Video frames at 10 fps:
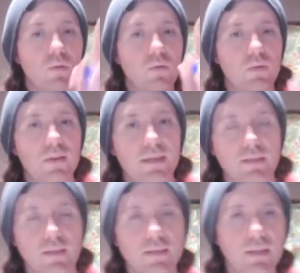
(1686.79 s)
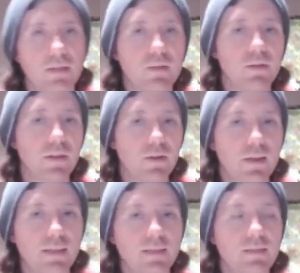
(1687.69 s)
Things continue to
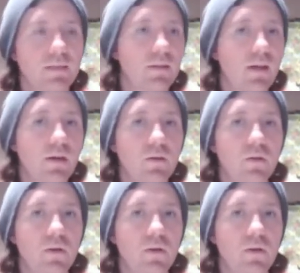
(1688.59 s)
increase. No,